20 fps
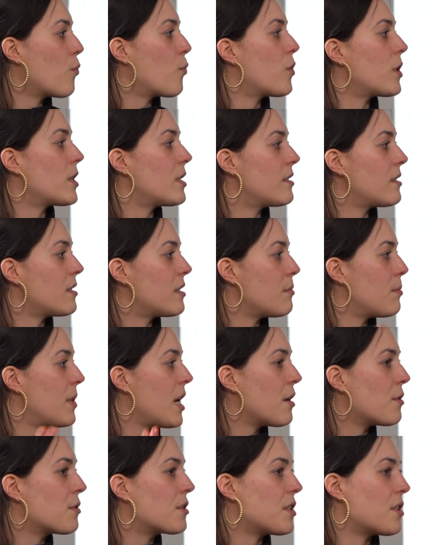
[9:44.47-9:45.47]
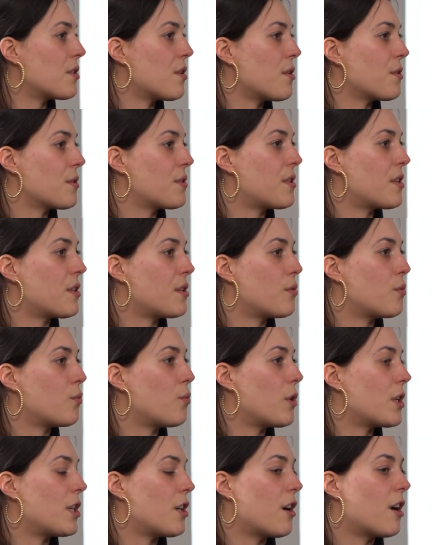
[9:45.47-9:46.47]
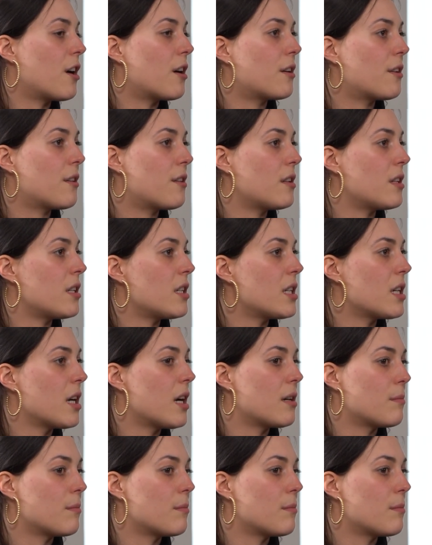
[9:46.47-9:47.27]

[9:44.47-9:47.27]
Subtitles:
What is it about? And also, what are the